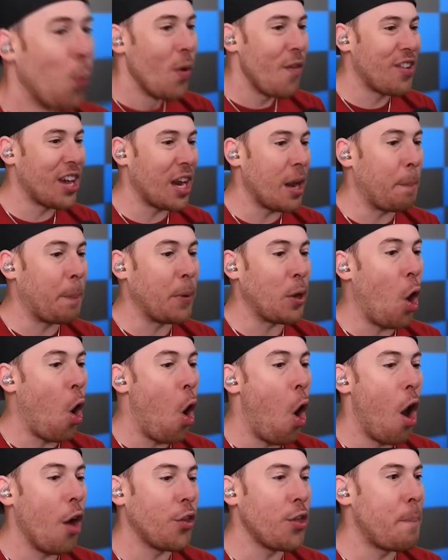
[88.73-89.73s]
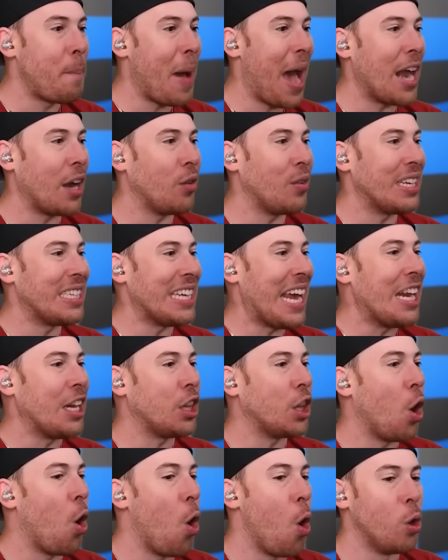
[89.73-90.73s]
We've got to put all the batteries into
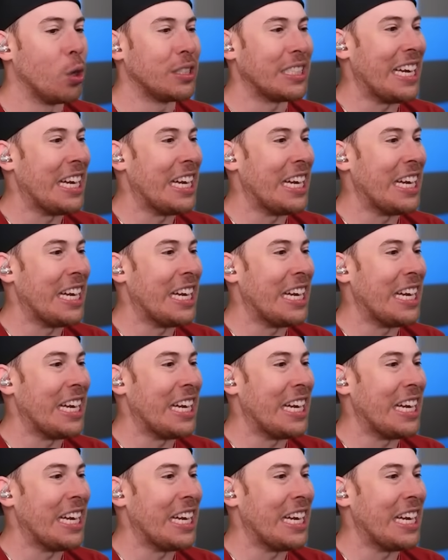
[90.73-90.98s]
the holes,